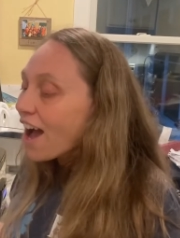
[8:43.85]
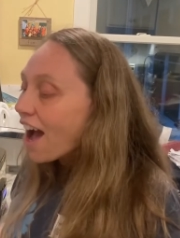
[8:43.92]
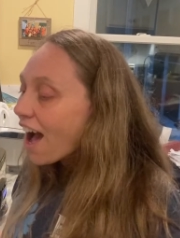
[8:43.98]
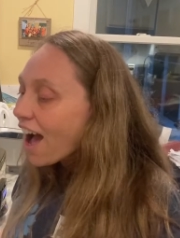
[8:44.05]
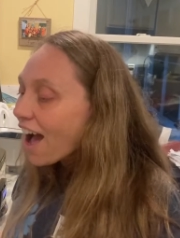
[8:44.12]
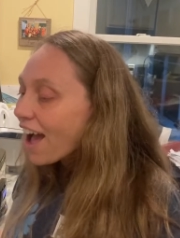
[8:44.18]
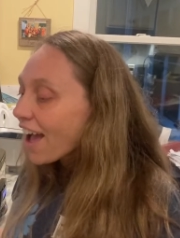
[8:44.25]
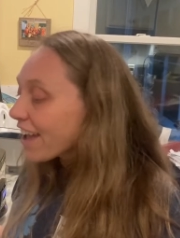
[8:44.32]

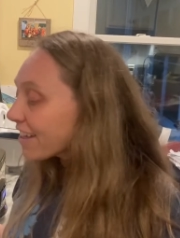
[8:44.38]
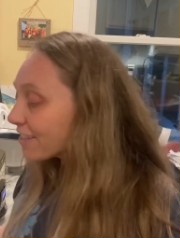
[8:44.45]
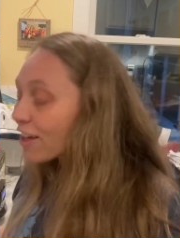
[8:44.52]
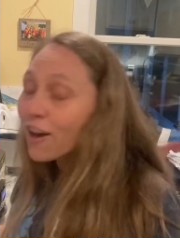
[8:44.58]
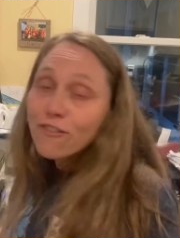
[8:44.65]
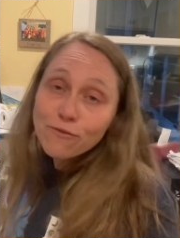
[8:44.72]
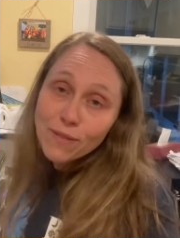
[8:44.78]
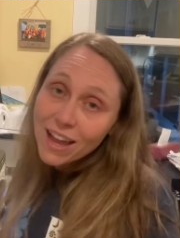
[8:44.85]
I
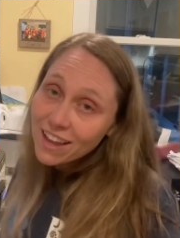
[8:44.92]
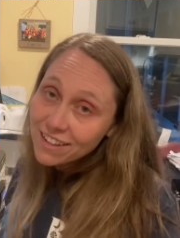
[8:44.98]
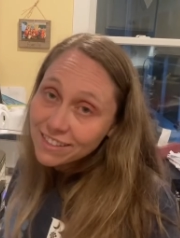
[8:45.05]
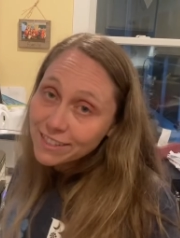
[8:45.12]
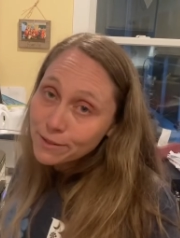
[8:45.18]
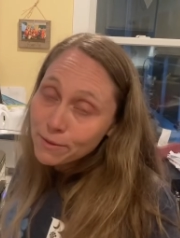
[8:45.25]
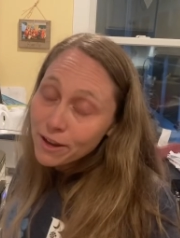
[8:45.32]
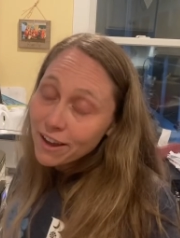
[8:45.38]
love my
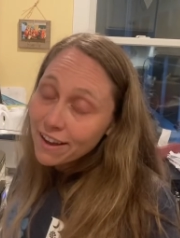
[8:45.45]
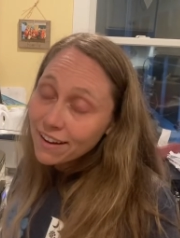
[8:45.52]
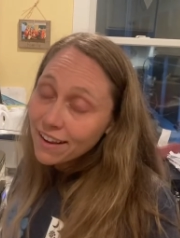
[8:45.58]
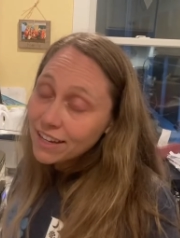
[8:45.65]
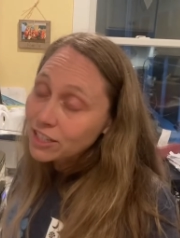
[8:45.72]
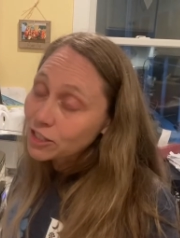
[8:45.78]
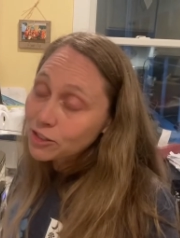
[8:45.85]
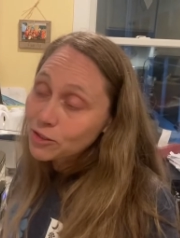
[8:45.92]
Instapot.
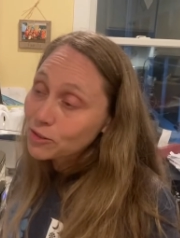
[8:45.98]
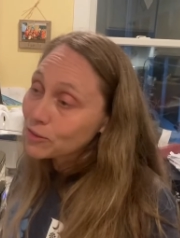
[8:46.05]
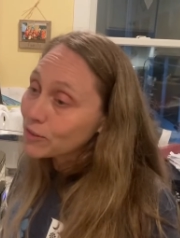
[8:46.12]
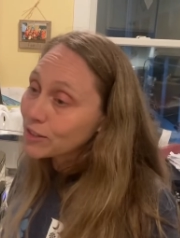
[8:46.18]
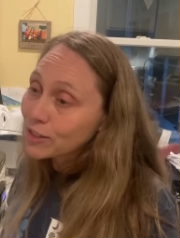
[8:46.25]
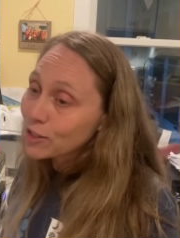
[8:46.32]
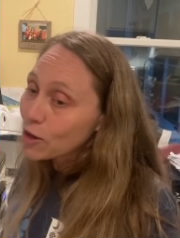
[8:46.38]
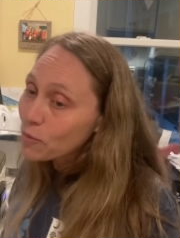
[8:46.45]
I do
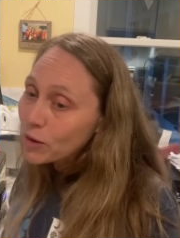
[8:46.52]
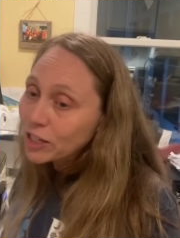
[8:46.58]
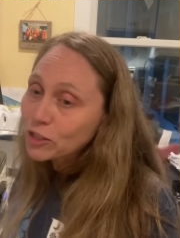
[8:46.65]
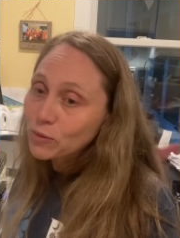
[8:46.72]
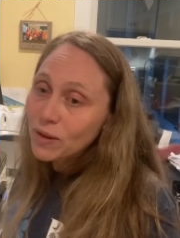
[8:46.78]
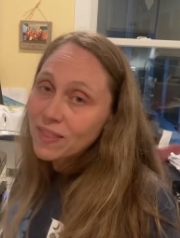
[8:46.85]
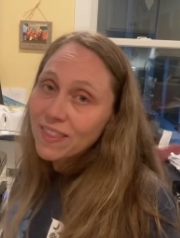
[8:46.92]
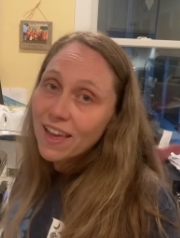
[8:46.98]
so much
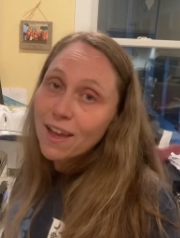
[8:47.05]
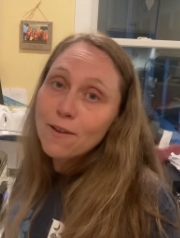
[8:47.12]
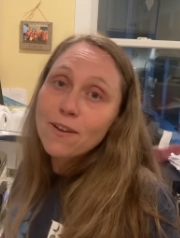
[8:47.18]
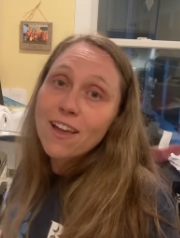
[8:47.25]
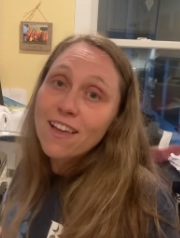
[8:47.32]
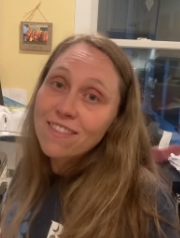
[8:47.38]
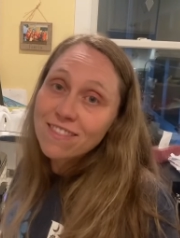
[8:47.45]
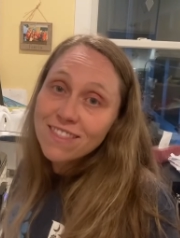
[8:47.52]
with it,
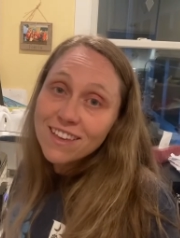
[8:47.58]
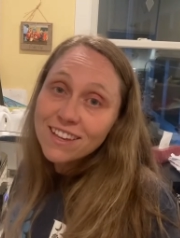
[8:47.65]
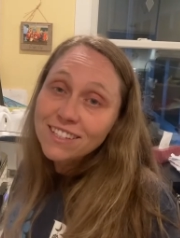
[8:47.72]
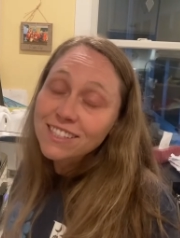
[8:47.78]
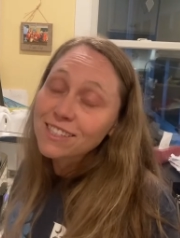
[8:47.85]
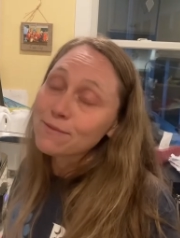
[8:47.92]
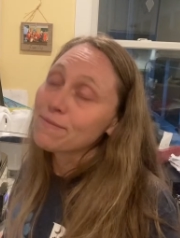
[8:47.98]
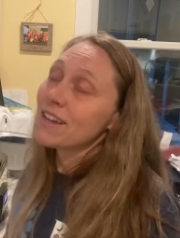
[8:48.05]
and
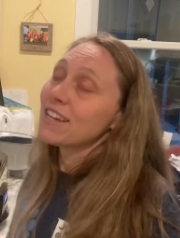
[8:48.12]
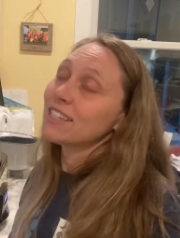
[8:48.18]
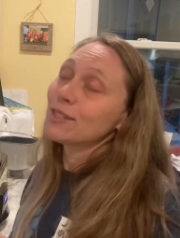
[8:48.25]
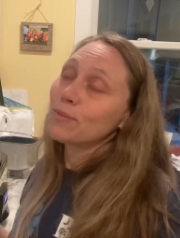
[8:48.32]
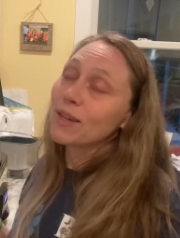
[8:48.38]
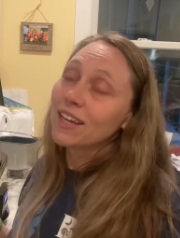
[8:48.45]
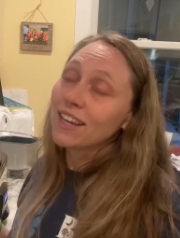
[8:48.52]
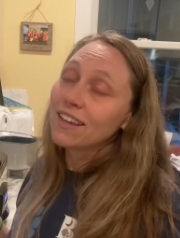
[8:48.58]
this makes
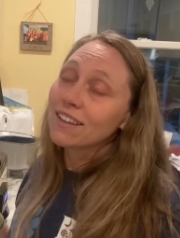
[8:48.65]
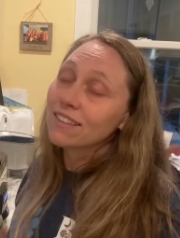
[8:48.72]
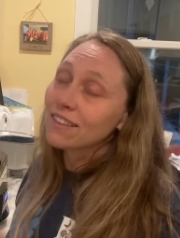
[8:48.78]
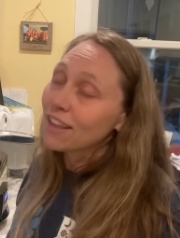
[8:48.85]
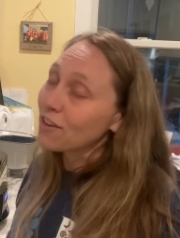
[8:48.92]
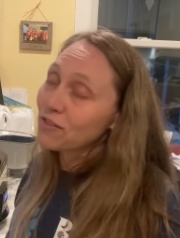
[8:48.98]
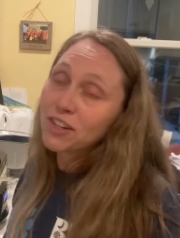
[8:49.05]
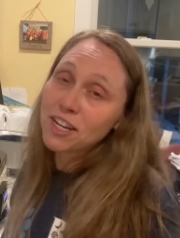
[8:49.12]
me
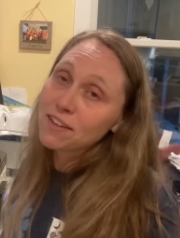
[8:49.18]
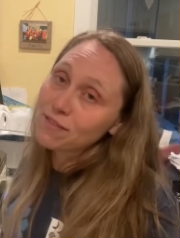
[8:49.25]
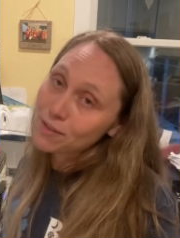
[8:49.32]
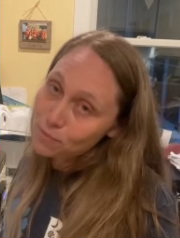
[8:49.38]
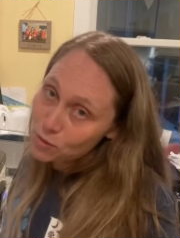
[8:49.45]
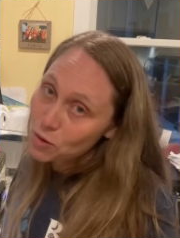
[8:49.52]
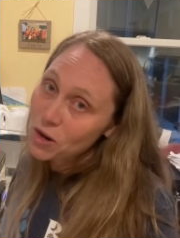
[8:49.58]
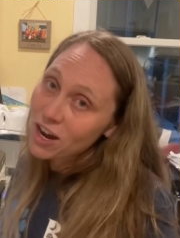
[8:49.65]
love it even
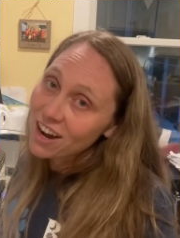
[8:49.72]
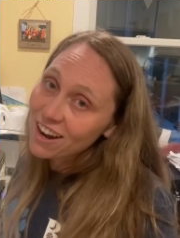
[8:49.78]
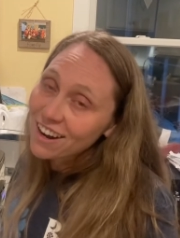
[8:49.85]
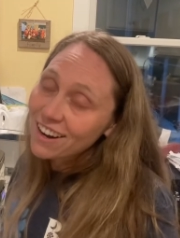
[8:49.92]
more.